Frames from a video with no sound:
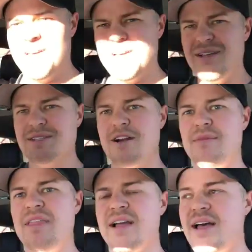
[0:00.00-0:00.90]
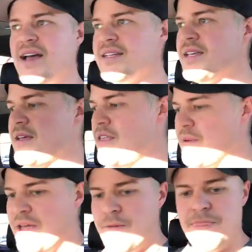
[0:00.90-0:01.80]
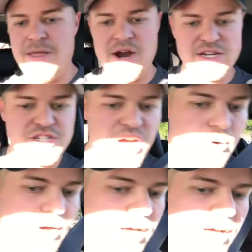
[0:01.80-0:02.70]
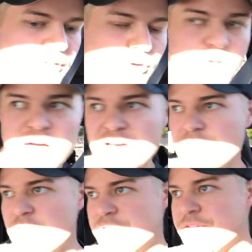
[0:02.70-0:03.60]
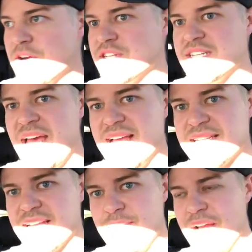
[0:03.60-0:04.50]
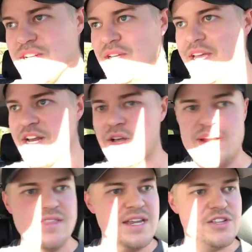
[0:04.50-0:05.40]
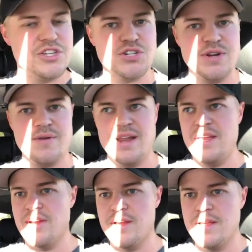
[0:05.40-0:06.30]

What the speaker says: Sorry about that, guys. Here we go. All right, so for the first test, I'm actually going to go down to the end of the street right here.